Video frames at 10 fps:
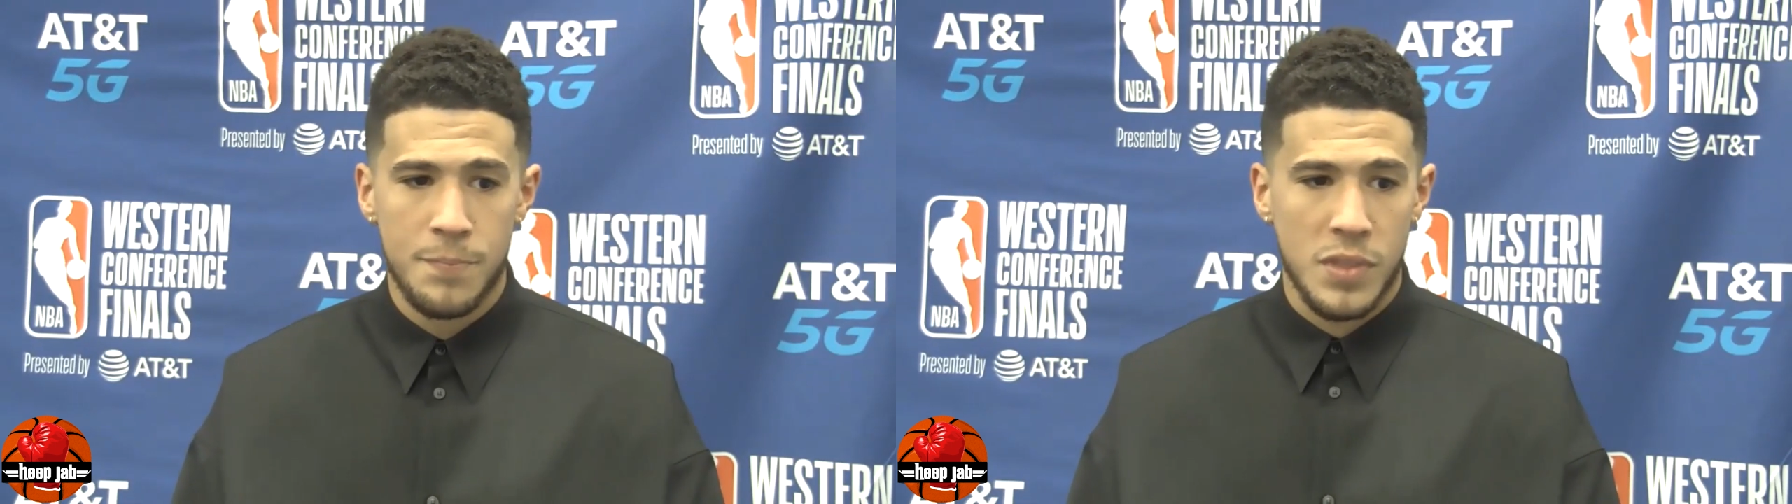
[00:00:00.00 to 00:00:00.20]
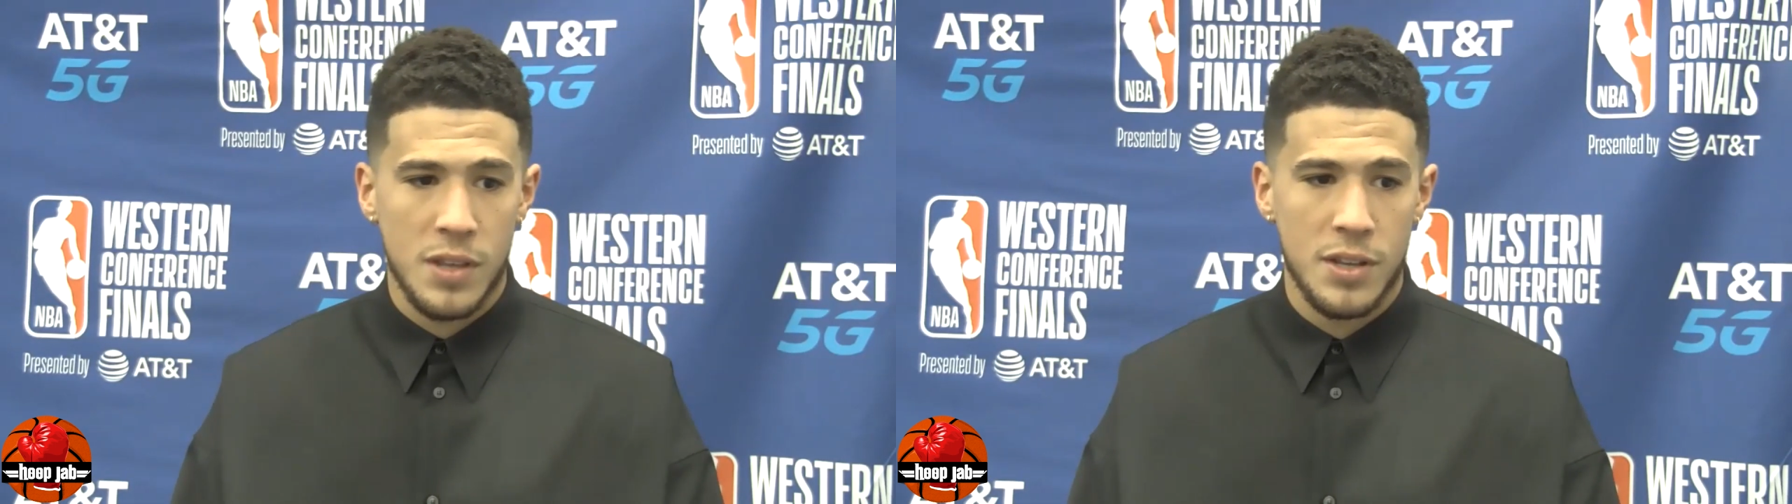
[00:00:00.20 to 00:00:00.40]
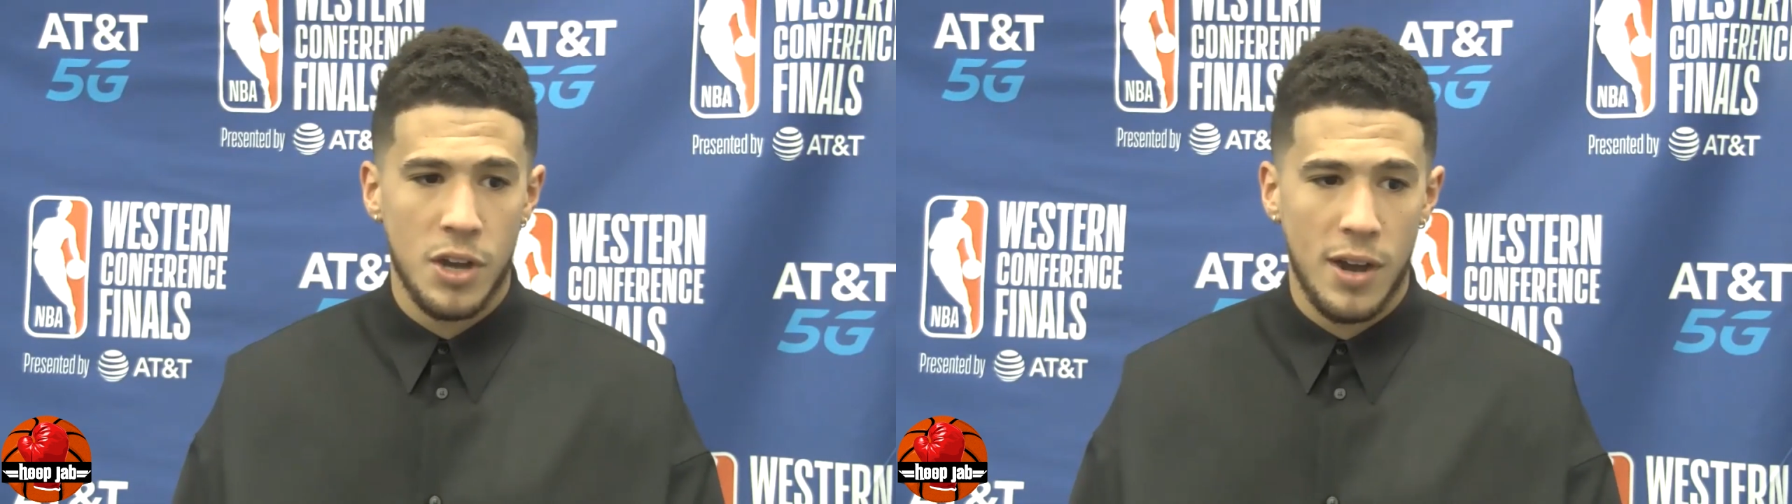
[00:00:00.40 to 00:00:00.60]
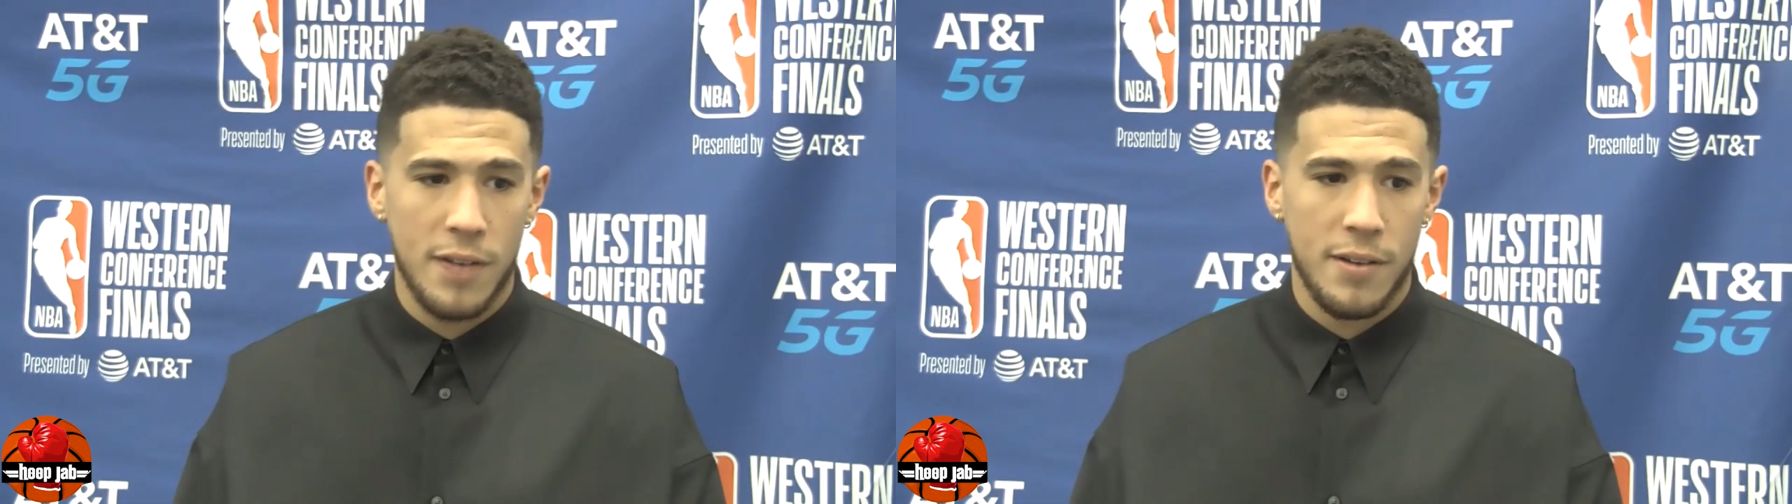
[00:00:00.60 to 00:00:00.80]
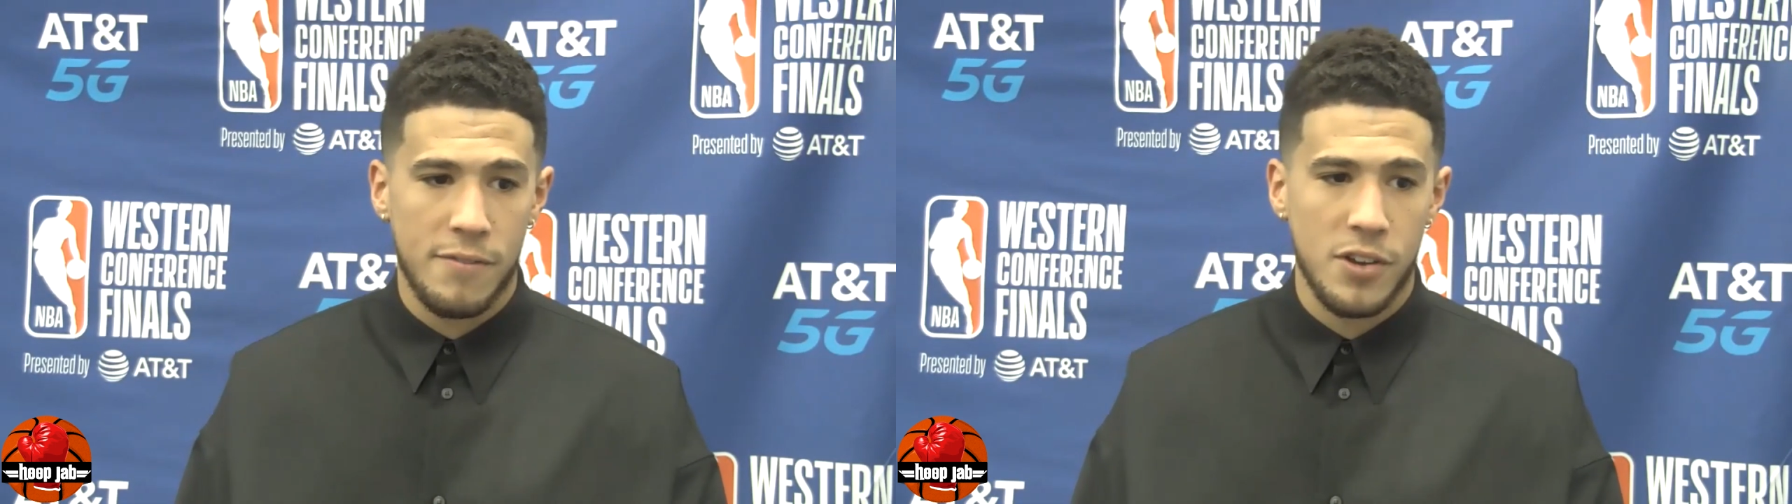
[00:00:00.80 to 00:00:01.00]
you know, I, I
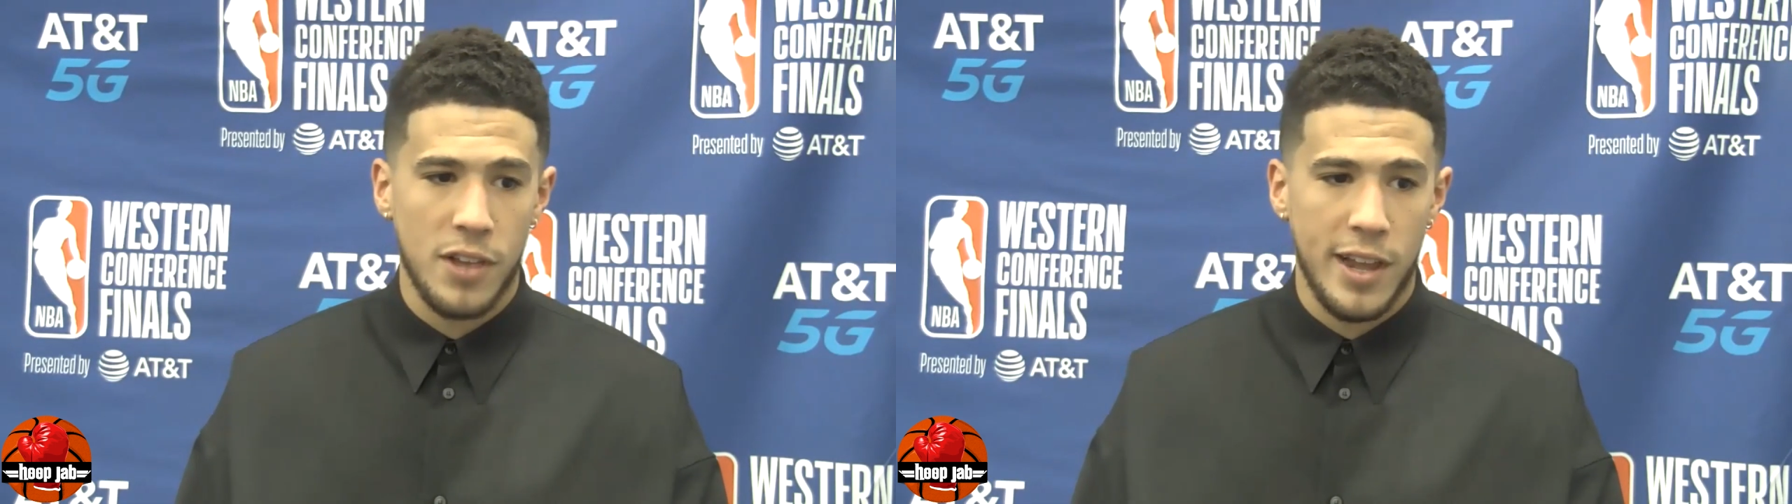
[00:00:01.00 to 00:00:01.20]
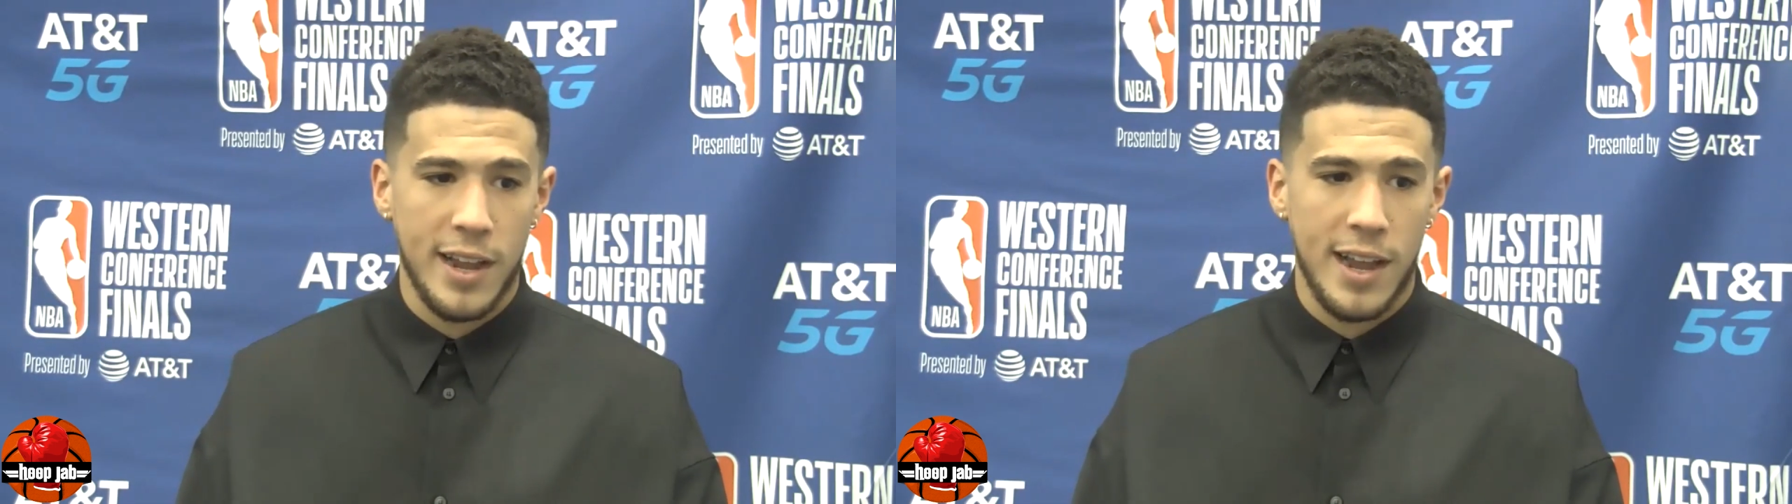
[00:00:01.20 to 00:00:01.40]
feel like I had